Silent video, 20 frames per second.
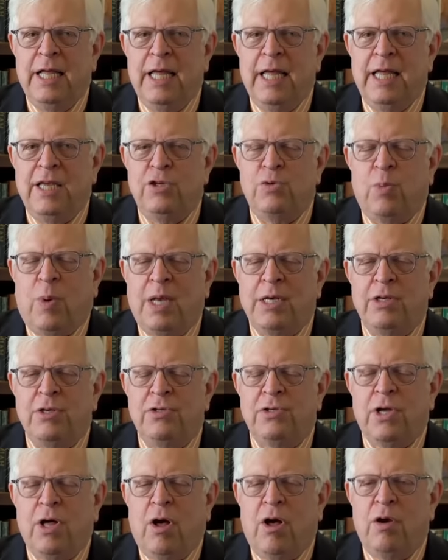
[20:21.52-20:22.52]
is what
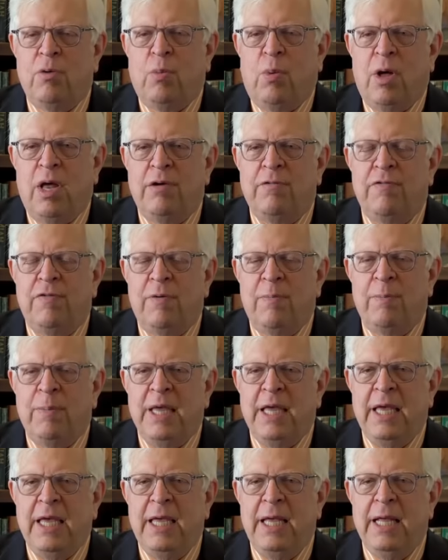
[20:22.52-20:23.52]
does God want from
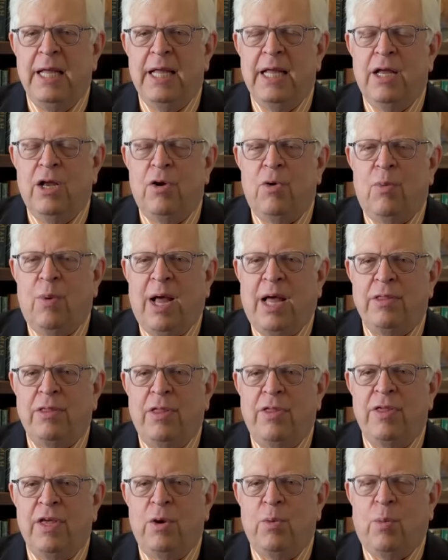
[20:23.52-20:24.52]
me rather
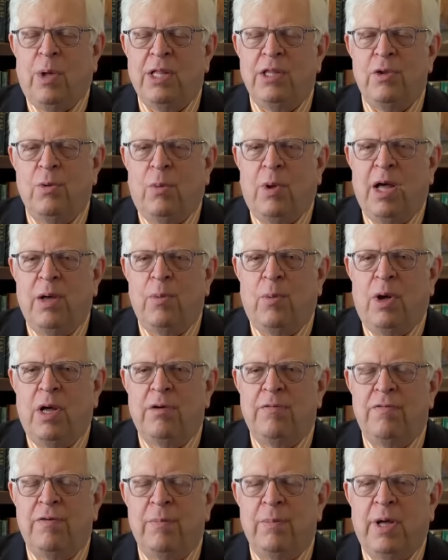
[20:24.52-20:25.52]
than what do I
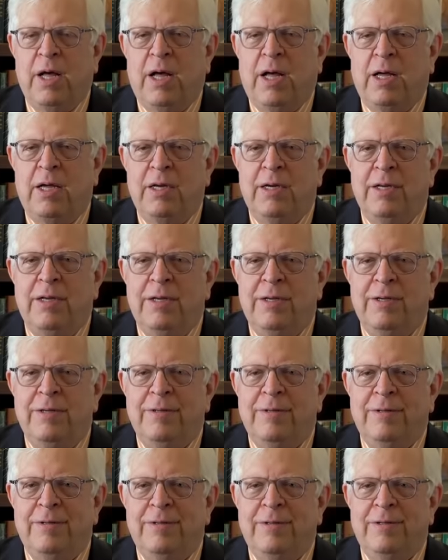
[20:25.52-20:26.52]
want from God?
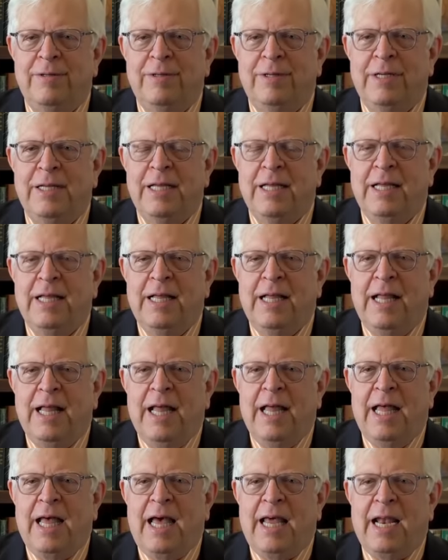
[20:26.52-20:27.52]

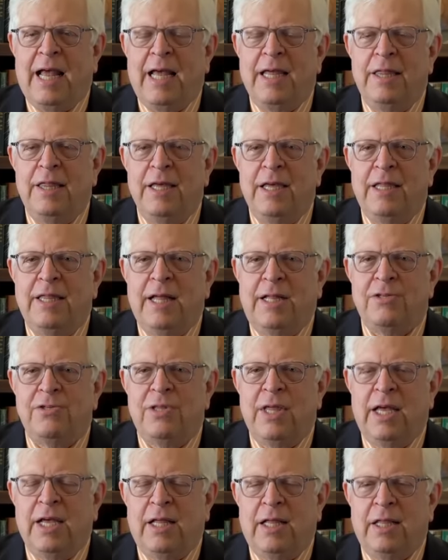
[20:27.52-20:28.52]
And I think that's
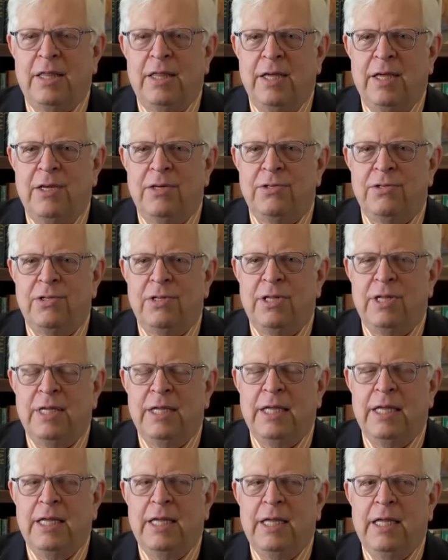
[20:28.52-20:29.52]
the healthiest
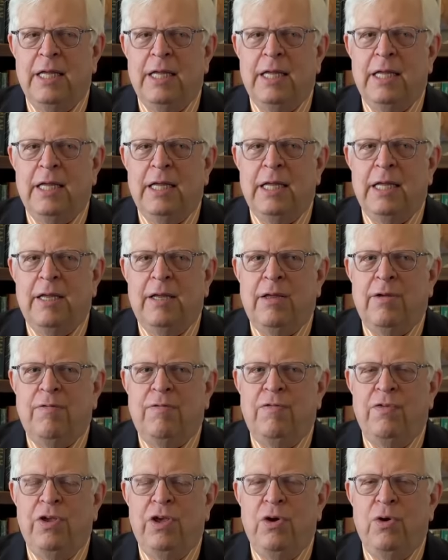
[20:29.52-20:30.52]

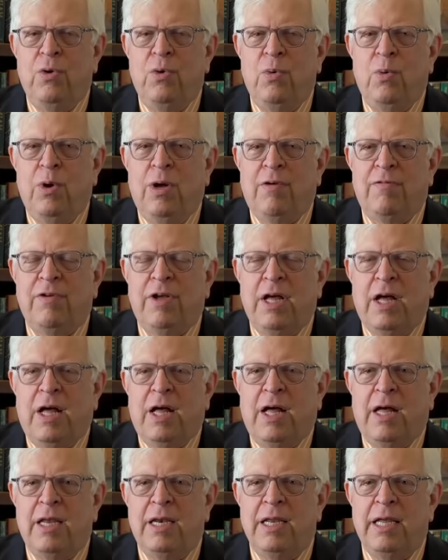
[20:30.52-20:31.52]
view of
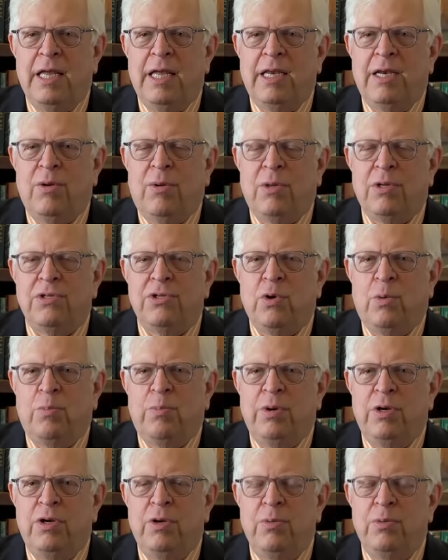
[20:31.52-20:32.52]
God. It also
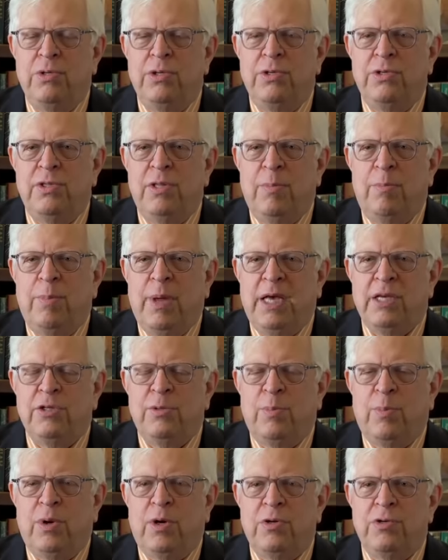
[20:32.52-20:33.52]
produces the
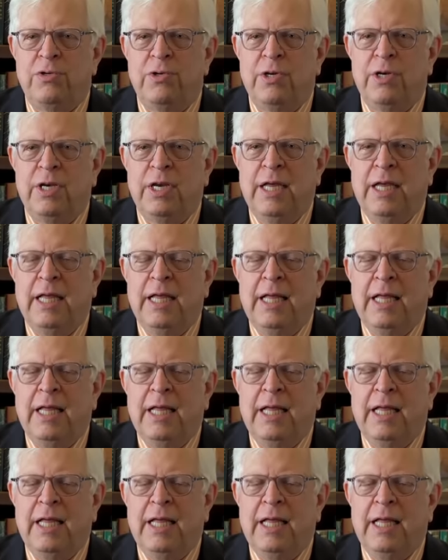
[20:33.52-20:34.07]
best person.